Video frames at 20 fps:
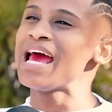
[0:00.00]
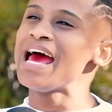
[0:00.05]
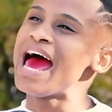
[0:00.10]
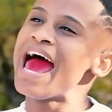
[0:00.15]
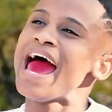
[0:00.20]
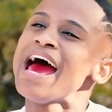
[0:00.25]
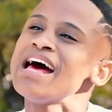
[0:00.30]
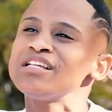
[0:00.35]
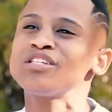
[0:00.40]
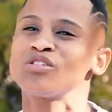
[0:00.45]

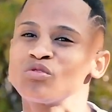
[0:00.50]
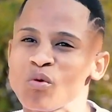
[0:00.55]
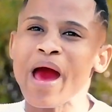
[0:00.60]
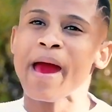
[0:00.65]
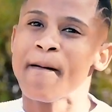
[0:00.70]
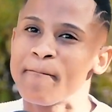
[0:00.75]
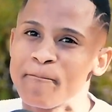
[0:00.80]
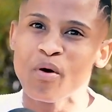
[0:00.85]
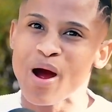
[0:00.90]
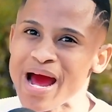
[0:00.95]
Hence why
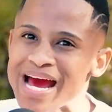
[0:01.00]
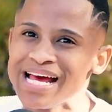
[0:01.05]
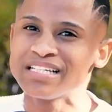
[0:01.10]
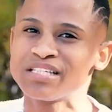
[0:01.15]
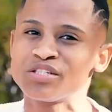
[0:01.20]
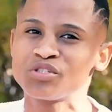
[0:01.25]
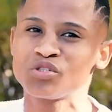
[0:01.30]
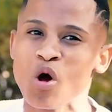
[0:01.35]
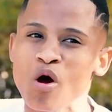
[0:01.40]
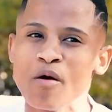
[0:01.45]

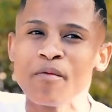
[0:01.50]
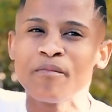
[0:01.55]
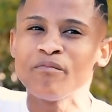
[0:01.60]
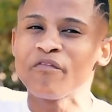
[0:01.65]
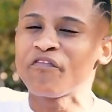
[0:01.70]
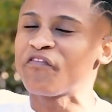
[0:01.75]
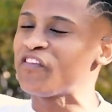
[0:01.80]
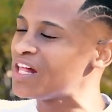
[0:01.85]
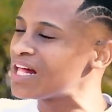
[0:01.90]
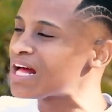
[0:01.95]
boys don't
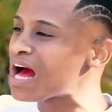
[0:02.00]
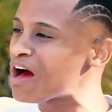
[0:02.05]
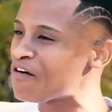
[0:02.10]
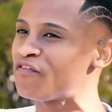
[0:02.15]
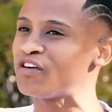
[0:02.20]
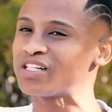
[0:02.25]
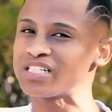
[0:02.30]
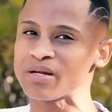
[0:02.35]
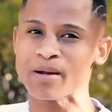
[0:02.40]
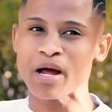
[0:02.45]
feel
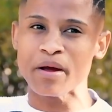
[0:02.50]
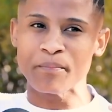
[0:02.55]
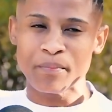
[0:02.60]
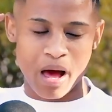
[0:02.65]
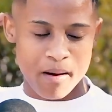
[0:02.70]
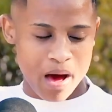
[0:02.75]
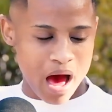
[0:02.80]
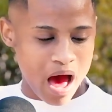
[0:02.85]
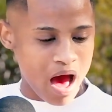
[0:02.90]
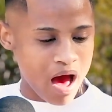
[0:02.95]
comfortable
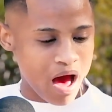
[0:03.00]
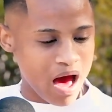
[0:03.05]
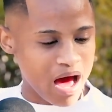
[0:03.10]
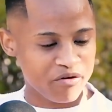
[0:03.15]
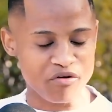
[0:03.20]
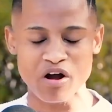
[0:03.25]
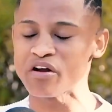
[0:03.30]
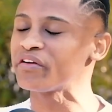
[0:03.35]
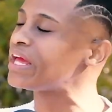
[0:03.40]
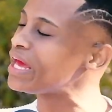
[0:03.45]

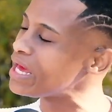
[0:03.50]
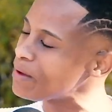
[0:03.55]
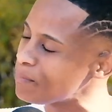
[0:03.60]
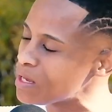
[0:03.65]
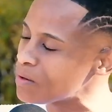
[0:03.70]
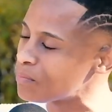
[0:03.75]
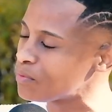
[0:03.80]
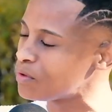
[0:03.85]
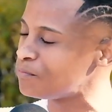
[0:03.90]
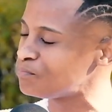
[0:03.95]
around gay
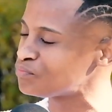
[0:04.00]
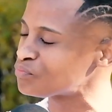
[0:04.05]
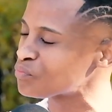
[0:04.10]
people.